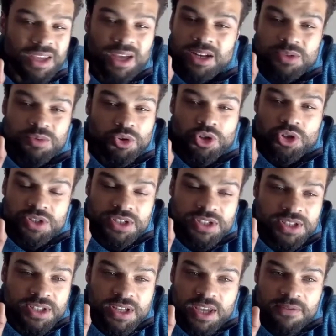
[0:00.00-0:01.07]
I don't want you just
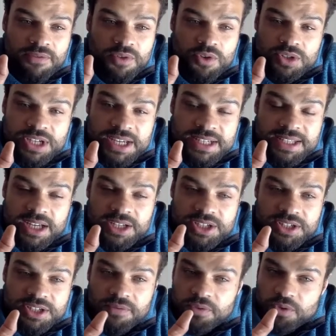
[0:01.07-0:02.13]
to, if your chest
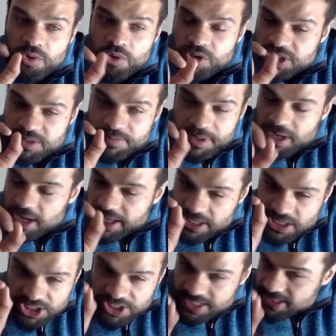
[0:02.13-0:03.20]
touches the floor, it should just be like
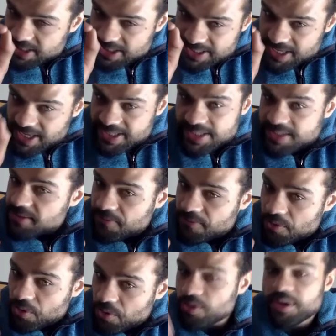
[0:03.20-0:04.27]
your chest is just kissing the
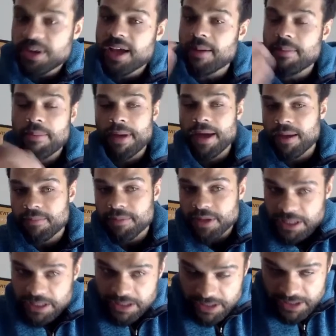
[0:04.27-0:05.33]
floor and then coming back up again.